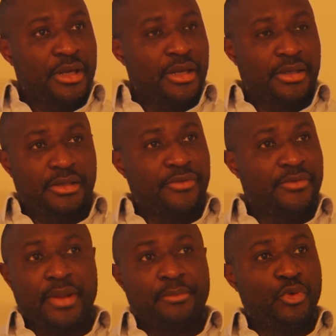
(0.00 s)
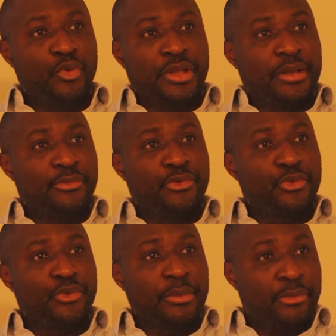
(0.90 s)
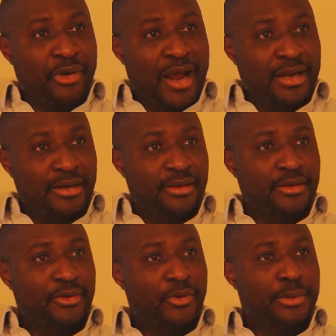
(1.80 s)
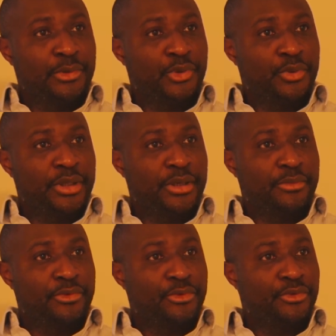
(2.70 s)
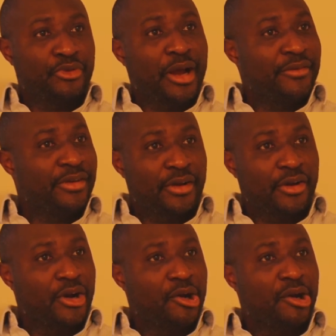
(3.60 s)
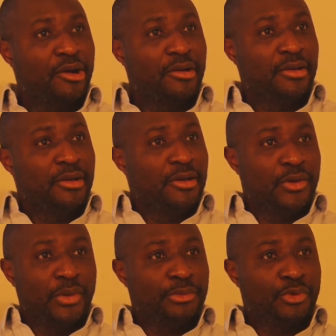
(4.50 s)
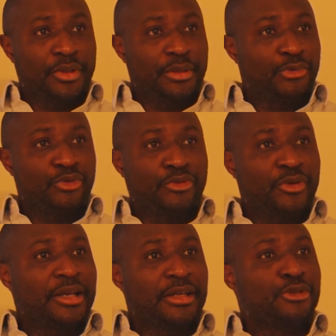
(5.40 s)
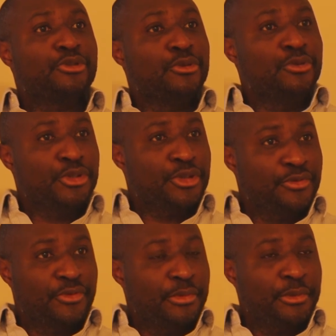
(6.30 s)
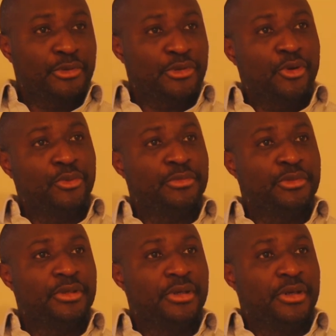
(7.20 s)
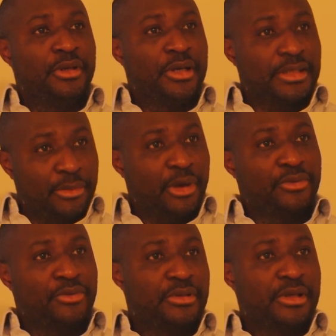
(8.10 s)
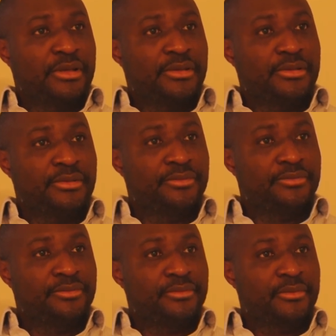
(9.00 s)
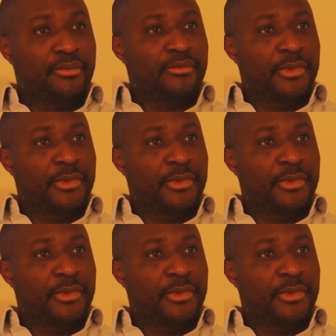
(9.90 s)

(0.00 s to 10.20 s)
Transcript: Those things, even I'm doing them through a brand, or I'm doing them through driving a car, or I'm doing them through finding a solution for people's homes, it's about those things.